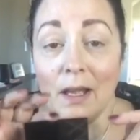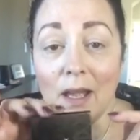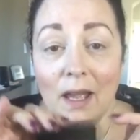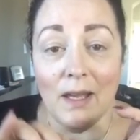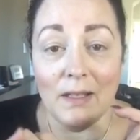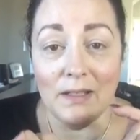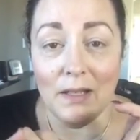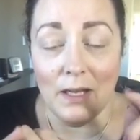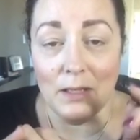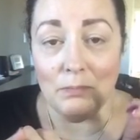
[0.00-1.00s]
and
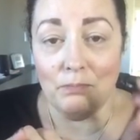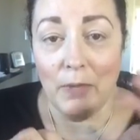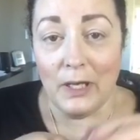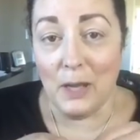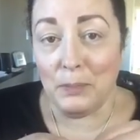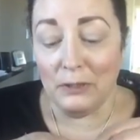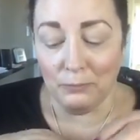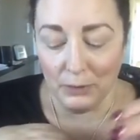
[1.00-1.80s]
a couple of